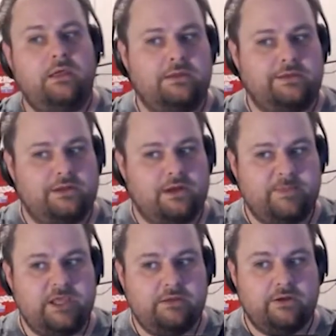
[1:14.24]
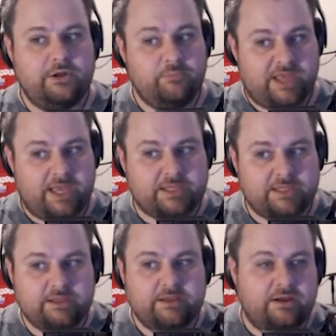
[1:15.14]
Konami, are you back?
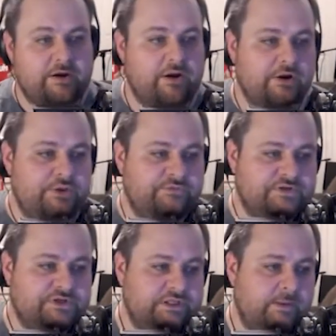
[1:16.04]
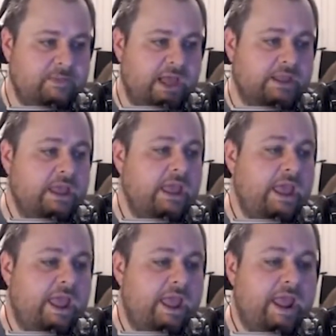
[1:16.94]
Are you officially coming back?
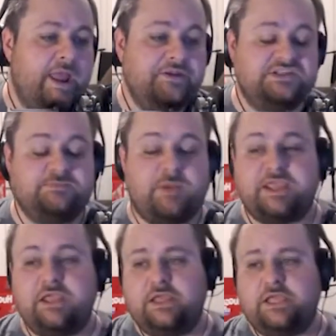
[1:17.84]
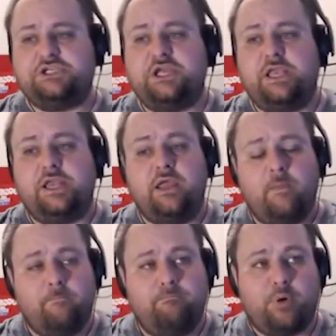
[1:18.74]
And speculation
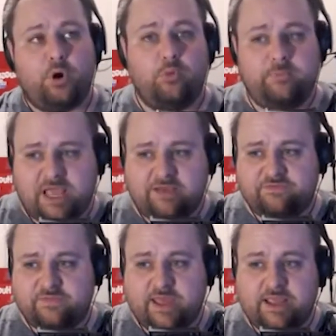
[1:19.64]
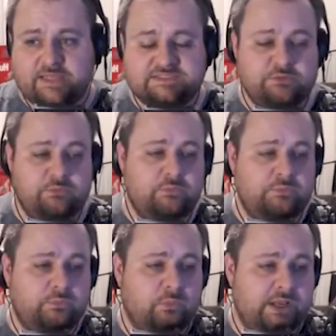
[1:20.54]
boomed after that as to
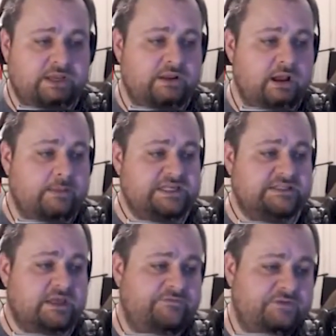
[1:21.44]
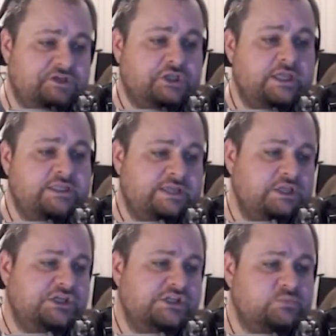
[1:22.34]
what Konami's official
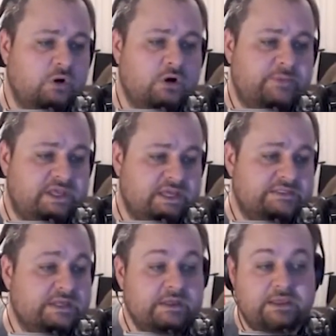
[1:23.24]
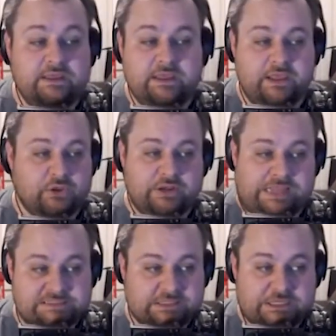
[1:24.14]
intentions were, because it could
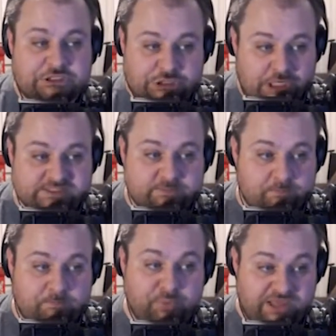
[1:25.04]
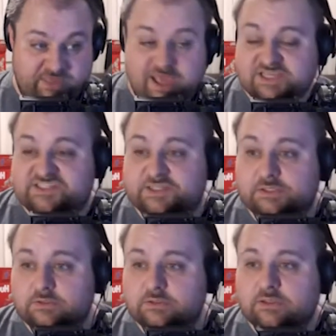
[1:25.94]
easily just be this.
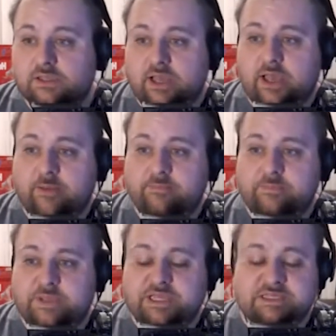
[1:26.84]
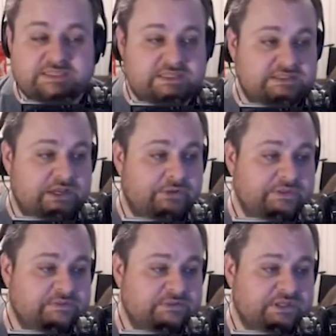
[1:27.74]
Because
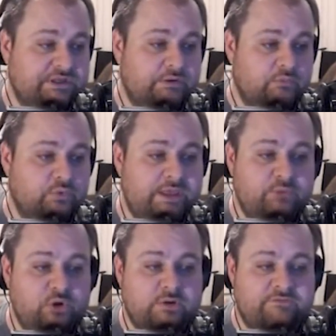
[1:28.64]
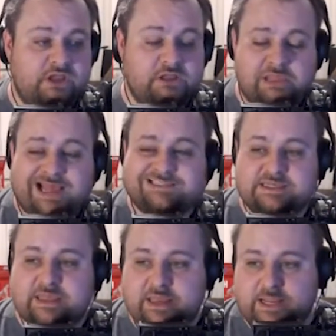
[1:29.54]
this was a reboot of a
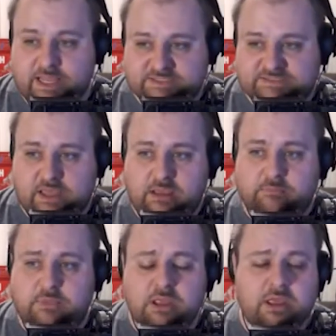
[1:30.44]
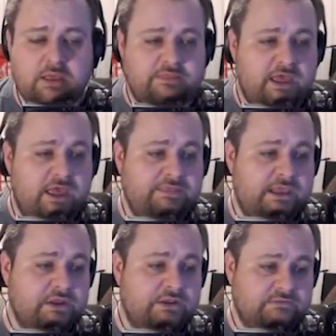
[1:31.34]
classic NES game that they
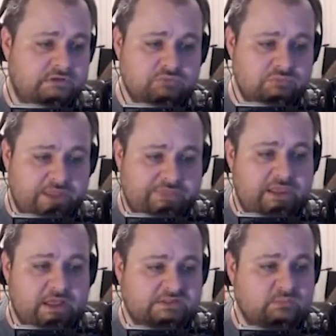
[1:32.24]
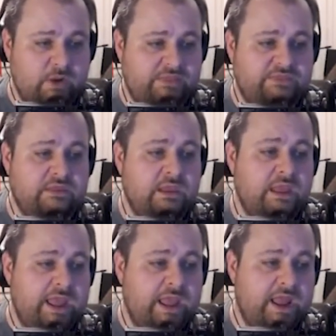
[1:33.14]
could do nothing else with
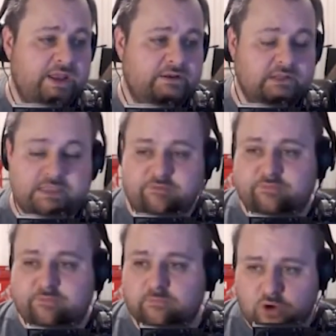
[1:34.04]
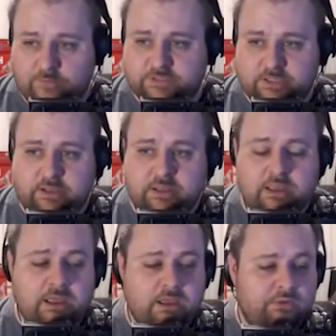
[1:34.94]
and leave promptly.
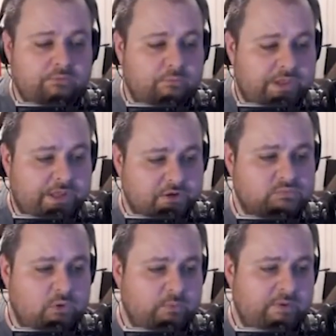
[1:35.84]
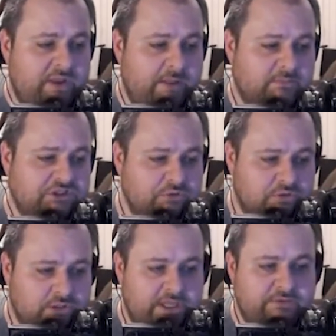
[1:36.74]
Here's what we've been able to
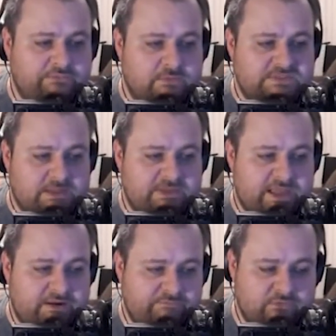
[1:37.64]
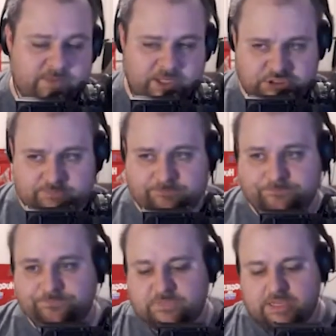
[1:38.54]
glean from some of that information.
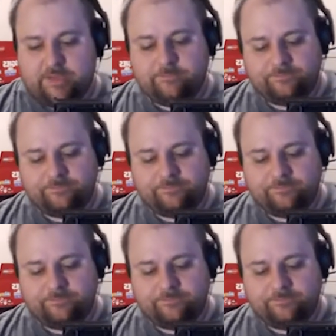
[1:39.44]
Okay.